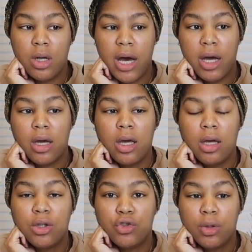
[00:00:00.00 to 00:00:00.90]
I
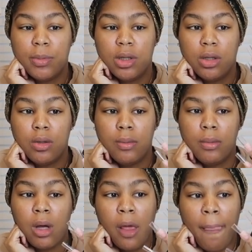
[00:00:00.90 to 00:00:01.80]
trimmed
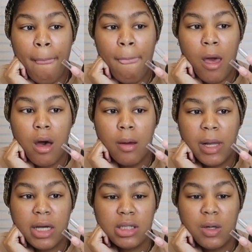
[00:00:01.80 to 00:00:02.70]
them.
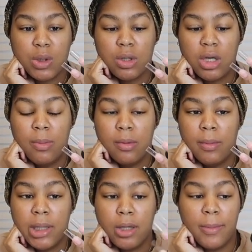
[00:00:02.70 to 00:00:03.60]
Like I said, I was going to keep them
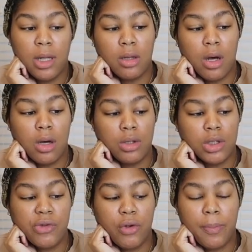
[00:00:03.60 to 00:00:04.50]
a little bit long
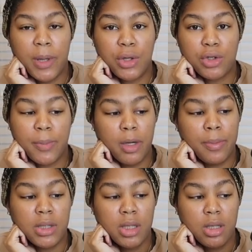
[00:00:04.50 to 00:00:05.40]
just for picture
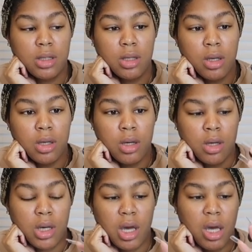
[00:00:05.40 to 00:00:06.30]
purposes,
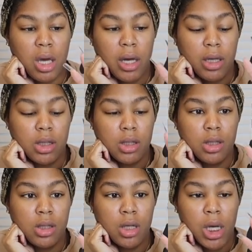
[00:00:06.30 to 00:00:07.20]
and
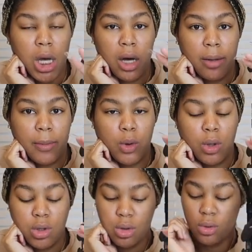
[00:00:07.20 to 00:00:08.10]
I'm
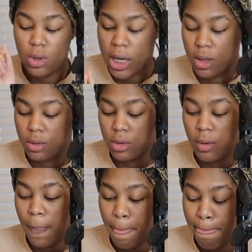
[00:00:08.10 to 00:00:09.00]
going to now
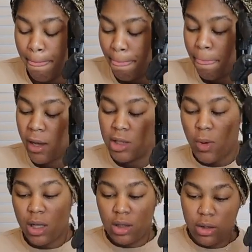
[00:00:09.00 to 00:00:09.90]

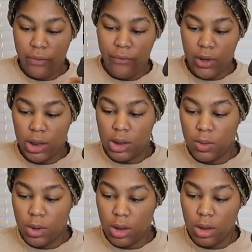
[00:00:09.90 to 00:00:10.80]
swatch the first
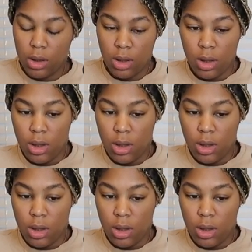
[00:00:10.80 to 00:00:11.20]
one.